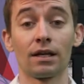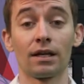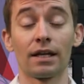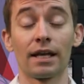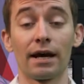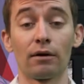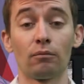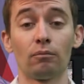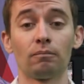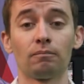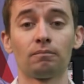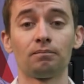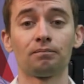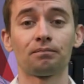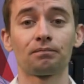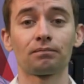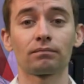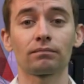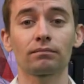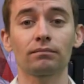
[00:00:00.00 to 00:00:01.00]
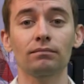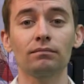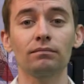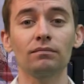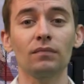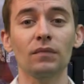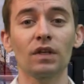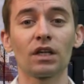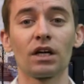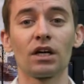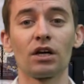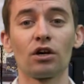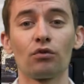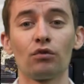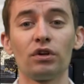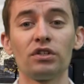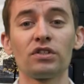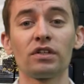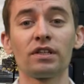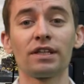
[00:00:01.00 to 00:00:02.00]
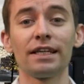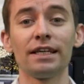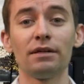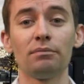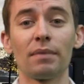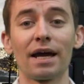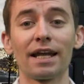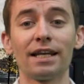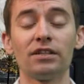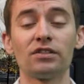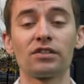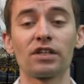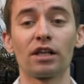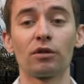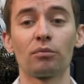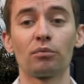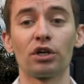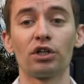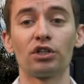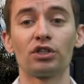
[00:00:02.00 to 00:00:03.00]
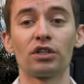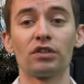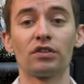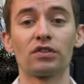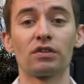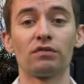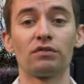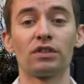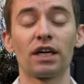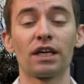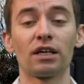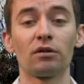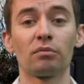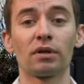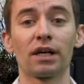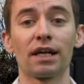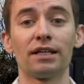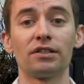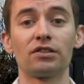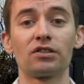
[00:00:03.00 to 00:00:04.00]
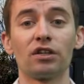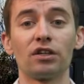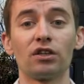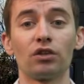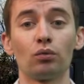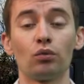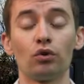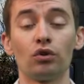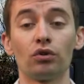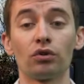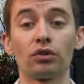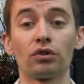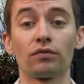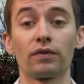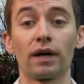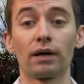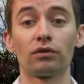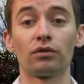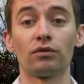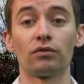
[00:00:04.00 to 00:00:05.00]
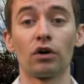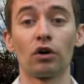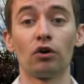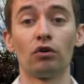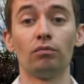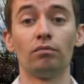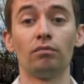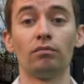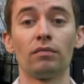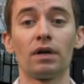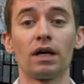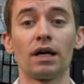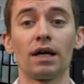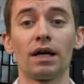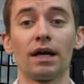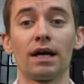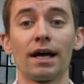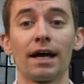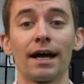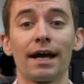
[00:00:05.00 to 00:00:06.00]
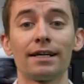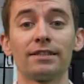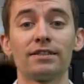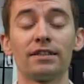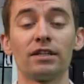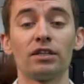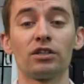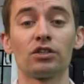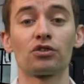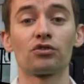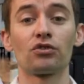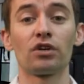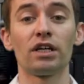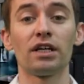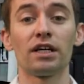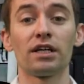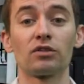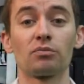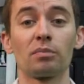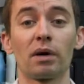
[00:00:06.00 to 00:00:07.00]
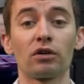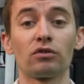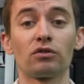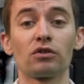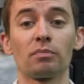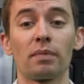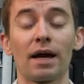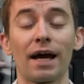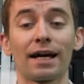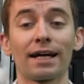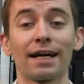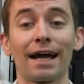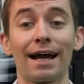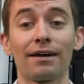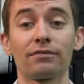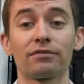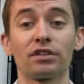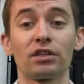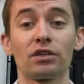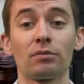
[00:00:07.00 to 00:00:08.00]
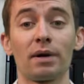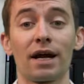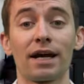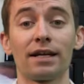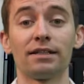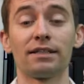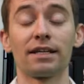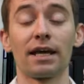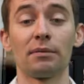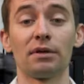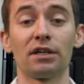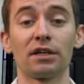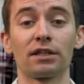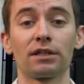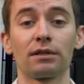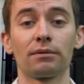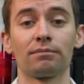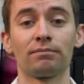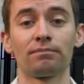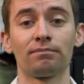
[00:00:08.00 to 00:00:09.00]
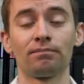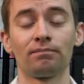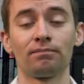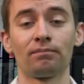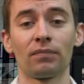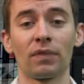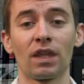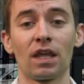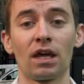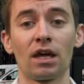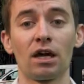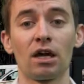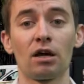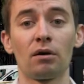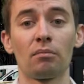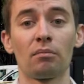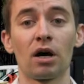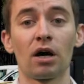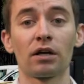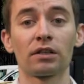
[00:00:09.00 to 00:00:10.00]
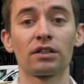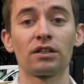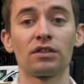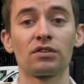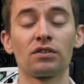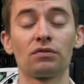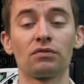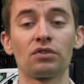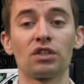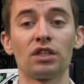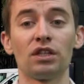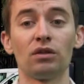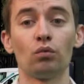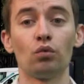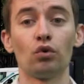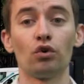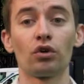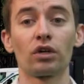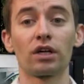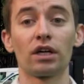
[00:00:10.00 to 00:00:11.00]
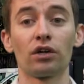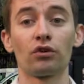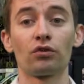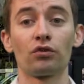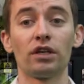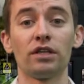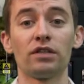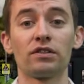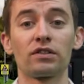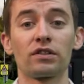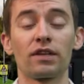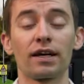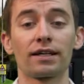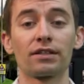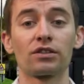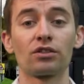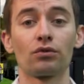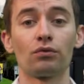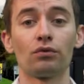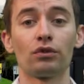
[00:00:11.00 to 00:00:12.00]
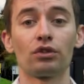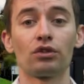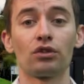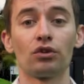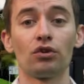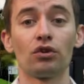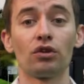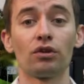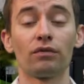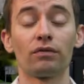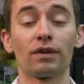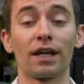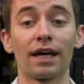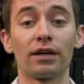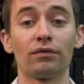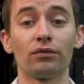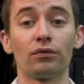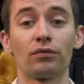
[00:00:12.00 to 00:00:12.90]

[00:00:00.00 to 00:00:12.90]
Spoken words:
Now, recently, many celebrations have taken place in the world of out of home, as the industry has bounced back after the pandemic. Partners have seen work increase thanks to the return of live